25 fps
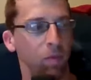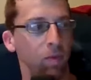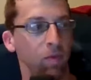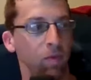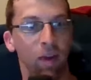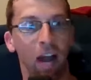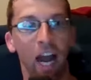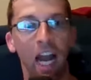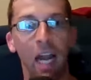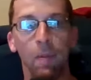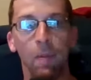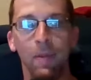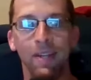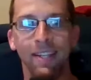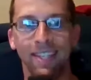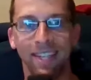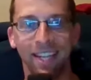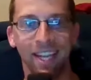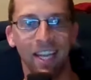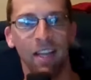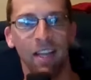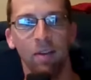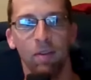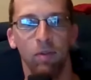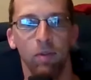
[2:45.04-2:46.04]
vitamin
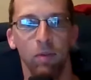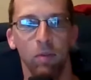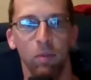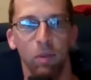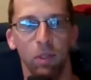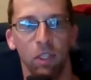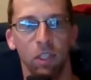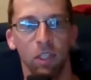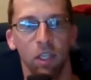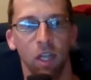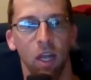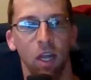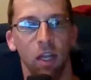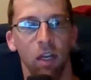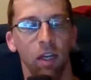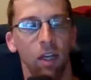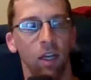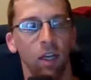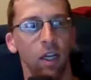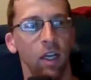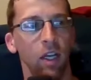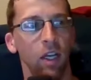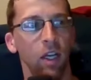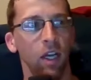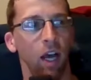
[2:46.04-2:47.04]
D from the sun.
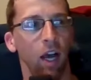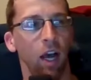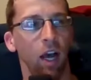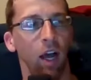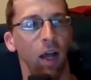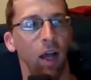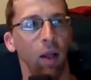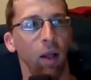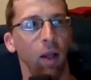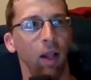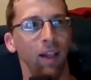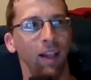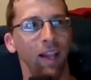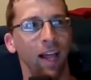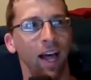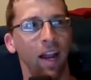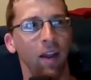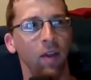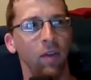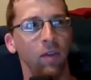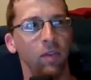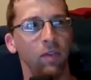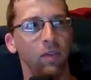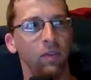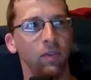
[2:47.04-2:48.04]
A
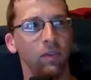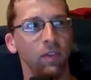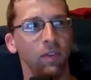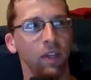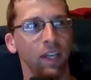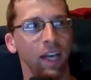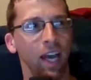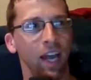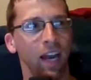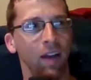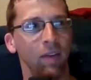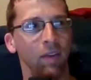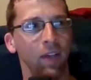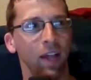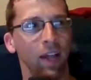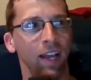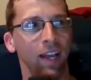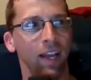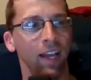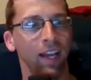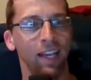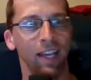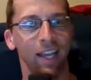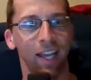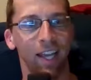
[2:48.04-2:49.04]
lot of kind of
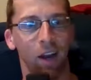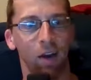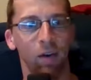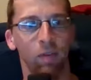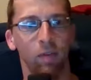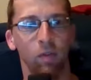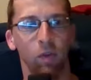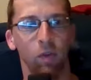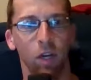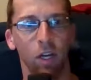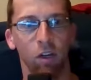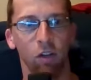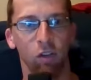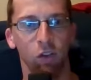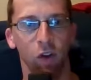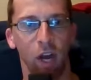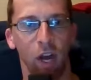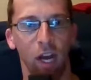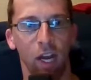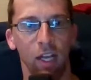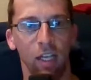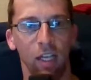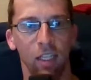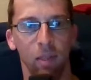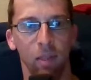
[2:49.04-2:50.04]
like carefree
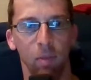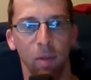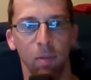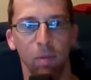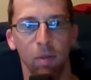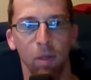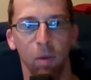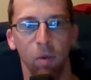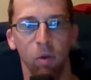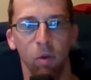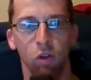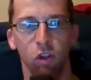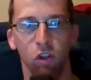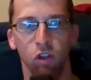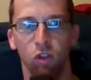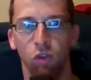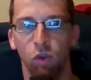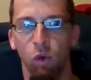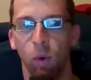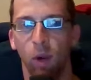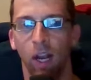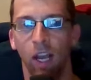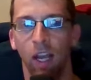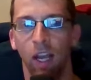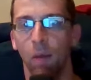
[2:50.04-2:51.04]
training. Sometimes I would just
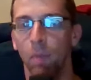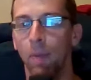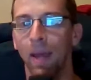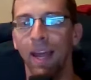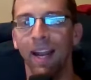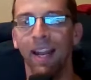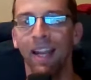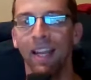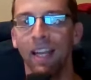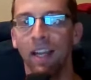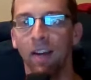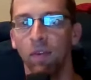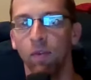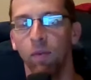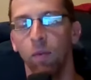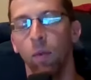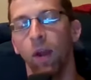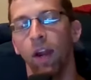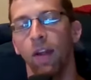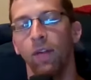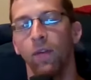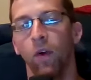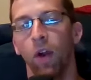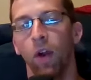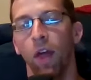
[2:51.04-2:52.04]
throw in like a medley of
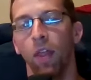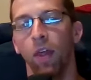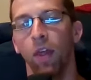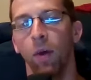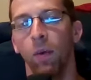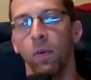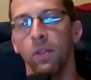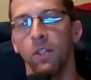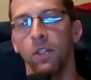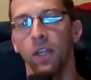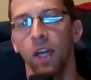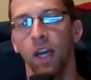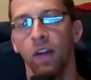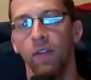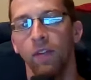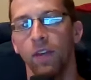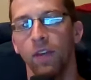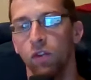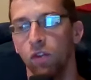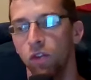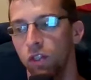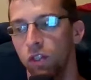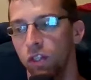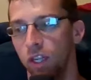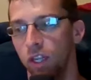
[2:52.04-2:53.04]
whatever I thought was kind of
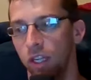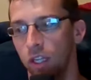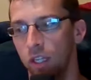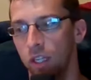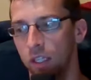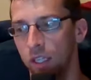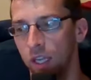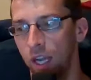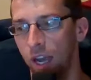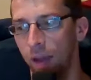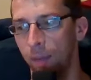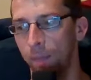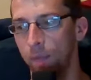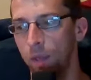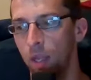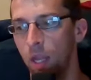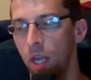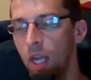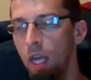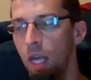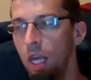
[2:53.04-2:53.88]
interesting at the time.